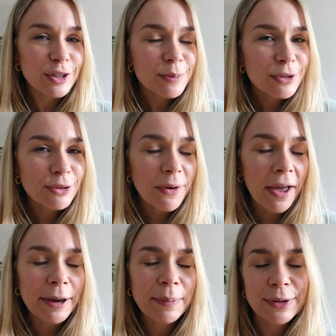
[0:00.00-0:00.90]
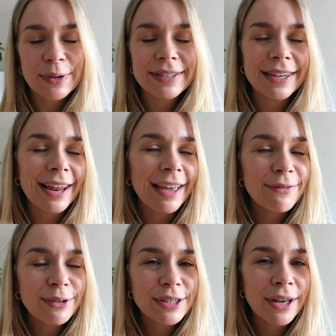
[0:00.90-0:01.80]
subscribe. I know I say it
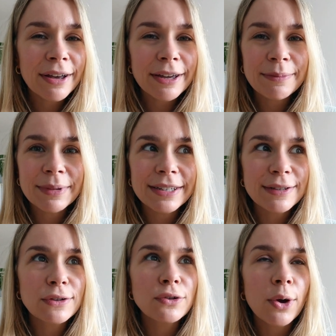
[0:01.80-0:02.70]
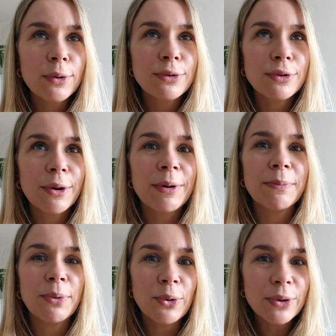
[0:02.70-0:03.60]
every time, but it's so, so
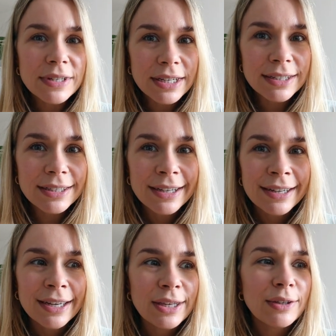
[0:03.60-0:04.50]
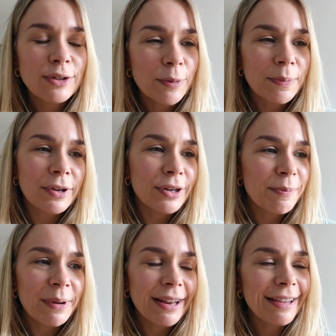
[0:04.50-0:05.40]
important. You're not
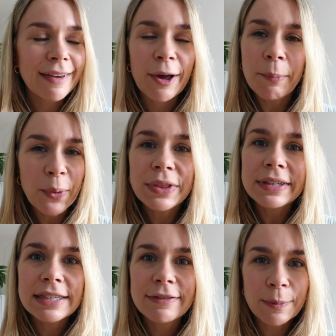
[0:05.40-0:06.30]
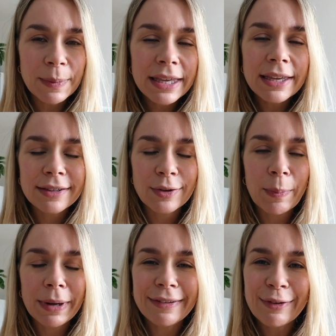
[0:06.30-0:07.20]
gonna believe how important this is for me, so
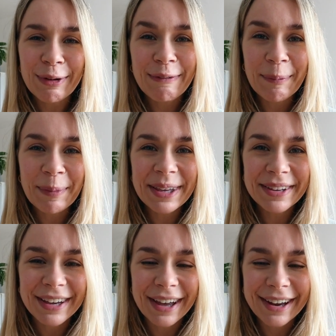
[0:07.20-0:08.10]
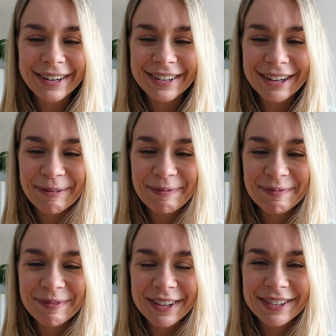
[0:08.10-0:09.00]
please do it for me. And
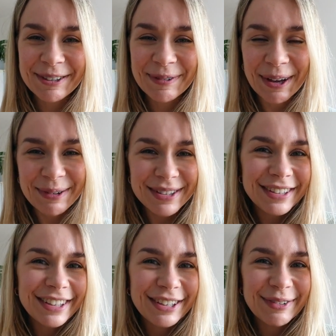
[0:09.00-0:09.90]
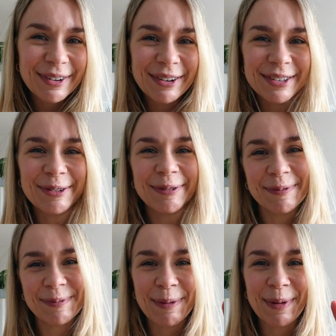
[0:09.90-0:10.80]
that's it. I will see you very
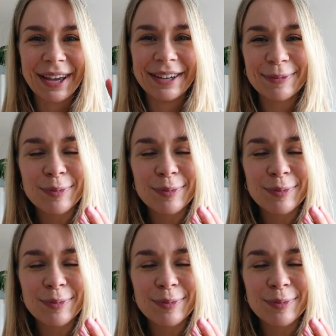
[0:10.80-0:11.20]
soon. Bye-bye.